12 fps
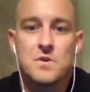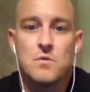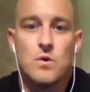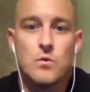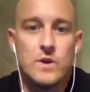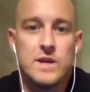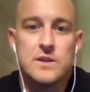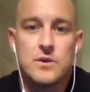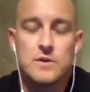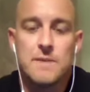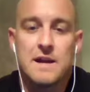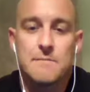what we
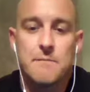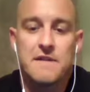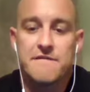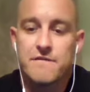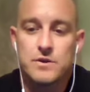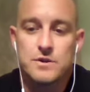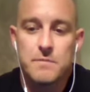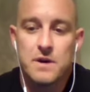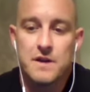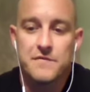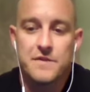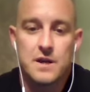learned my first
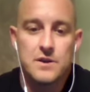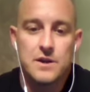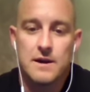month there.